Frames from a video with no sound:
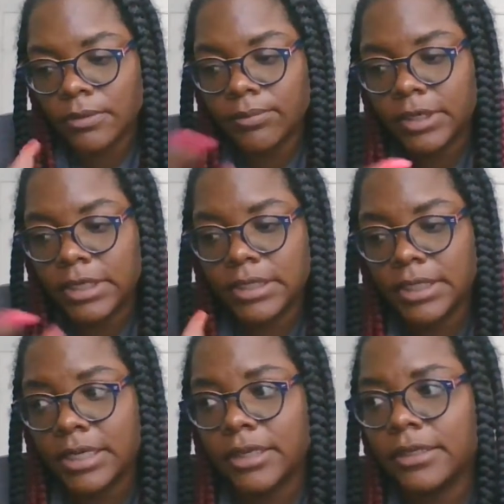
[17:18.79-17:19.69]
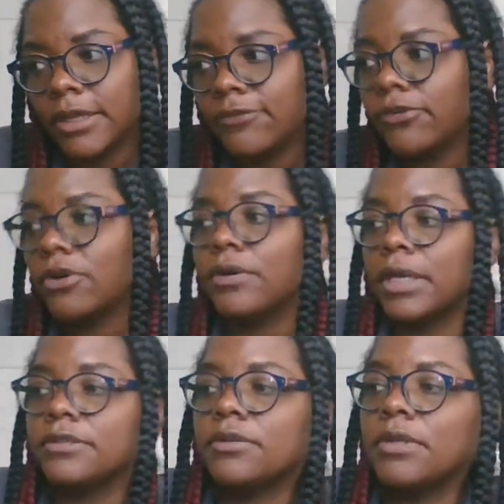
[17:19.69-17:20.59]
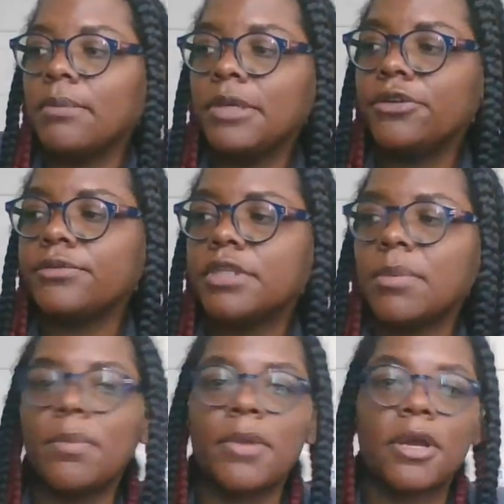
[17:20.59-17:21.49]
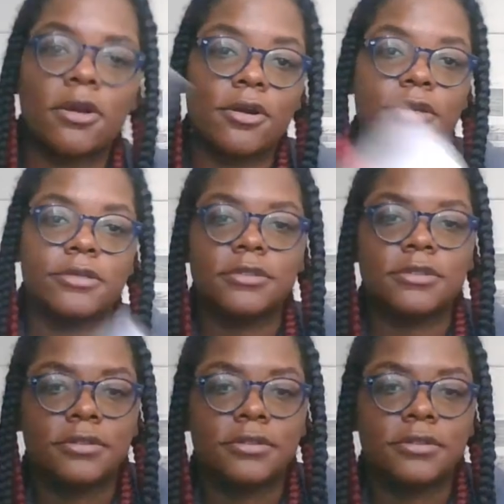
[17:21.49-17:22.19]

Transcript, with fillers: But yeah, they feel, okay, so let me use some of my cards.